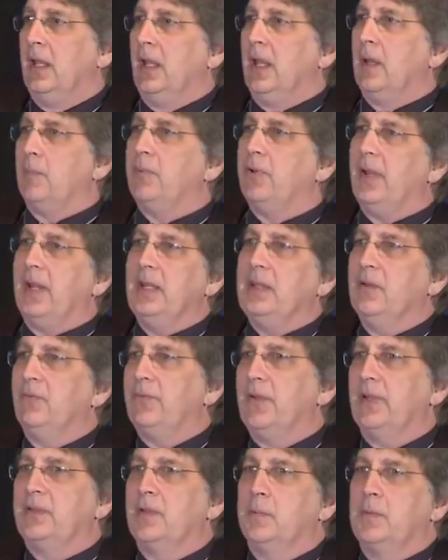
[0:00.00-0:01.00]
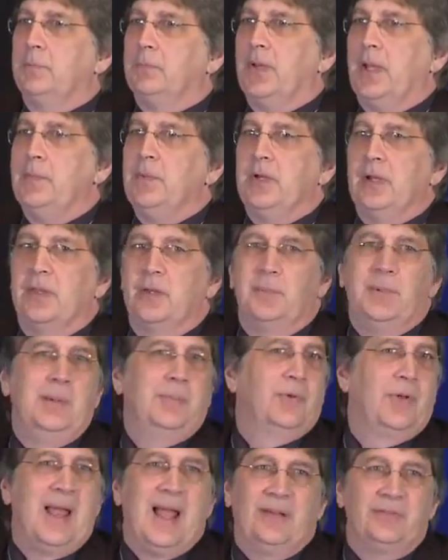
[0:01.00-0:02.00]
And playing the victim and blaming other
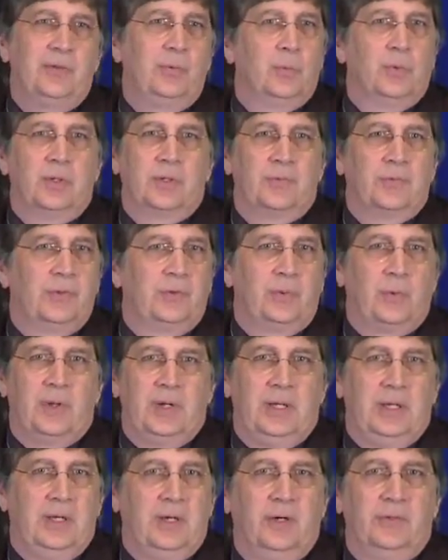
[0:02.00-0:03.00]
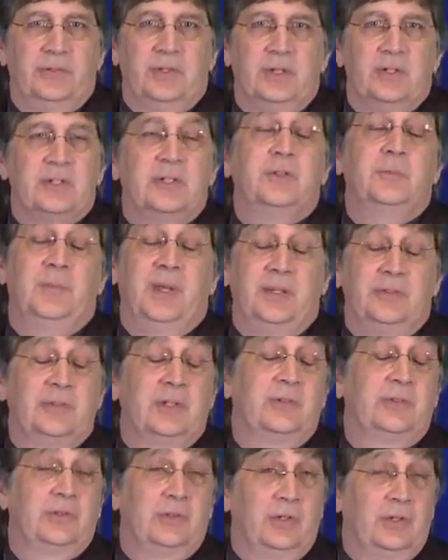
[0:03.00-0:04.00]
people hasn't worked for 20 years, and it just makes
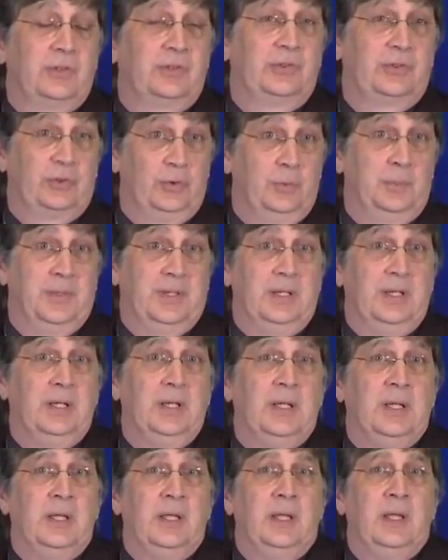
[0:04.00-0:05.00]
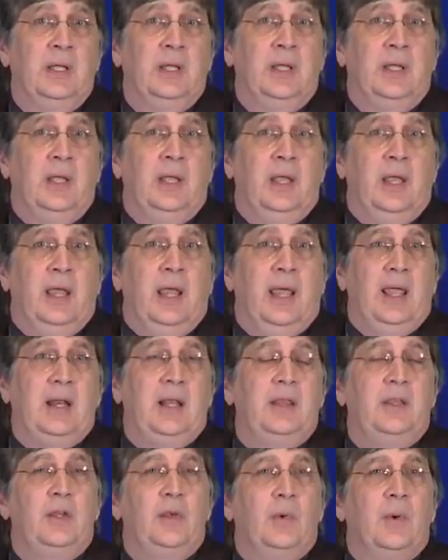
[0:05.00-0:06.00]
us look stupid. And
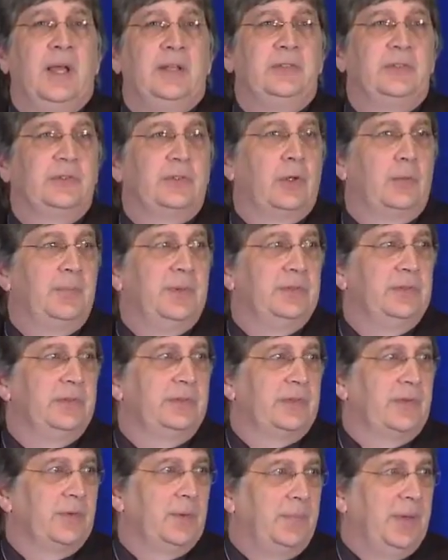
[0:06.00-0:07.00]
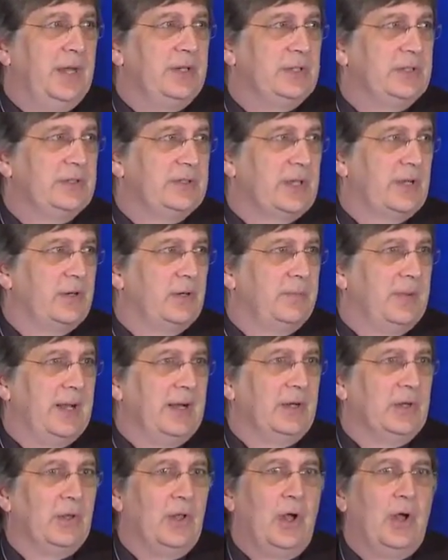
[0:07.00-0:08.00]
in the US, this whole business of the patient-centered
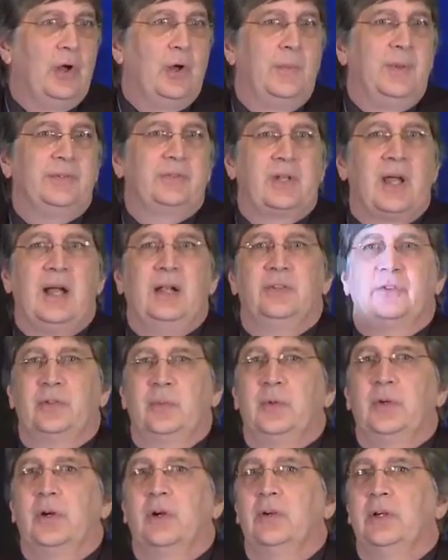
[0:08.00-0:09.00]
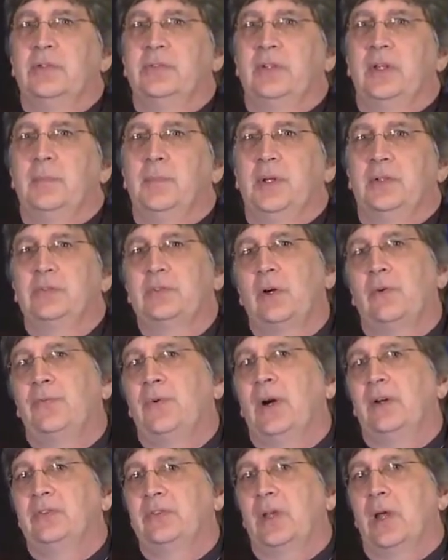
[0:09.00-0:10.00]
medical home has gotten some currency, but so
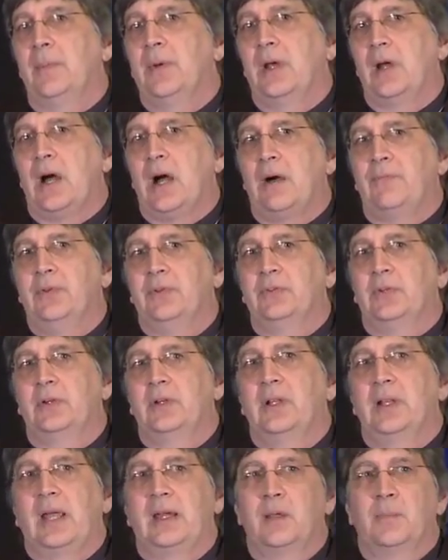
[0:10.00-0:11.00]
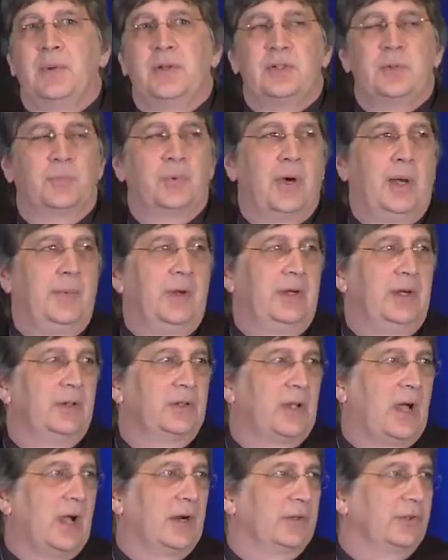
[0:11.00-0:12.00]
far it's coming off as looking like a bunch of primary care
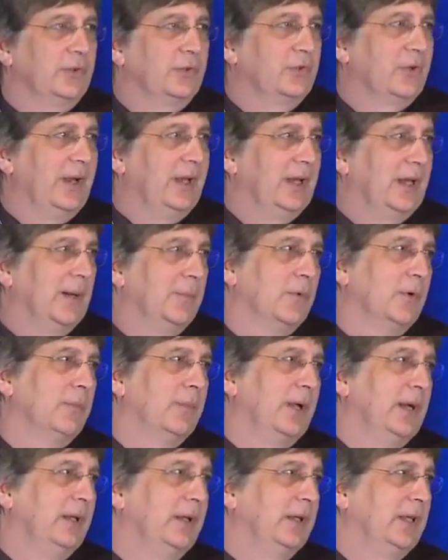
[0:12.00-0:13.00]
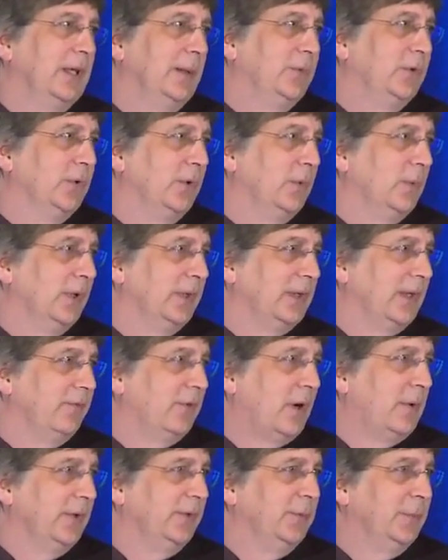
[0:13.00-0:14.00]
doctors trying to get more money to keep doing what they've
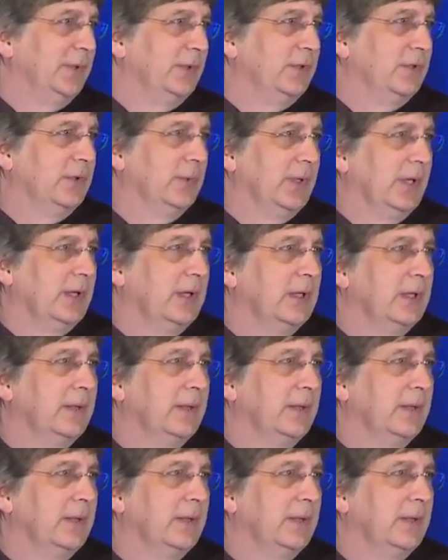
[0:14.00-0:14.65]
always been doing.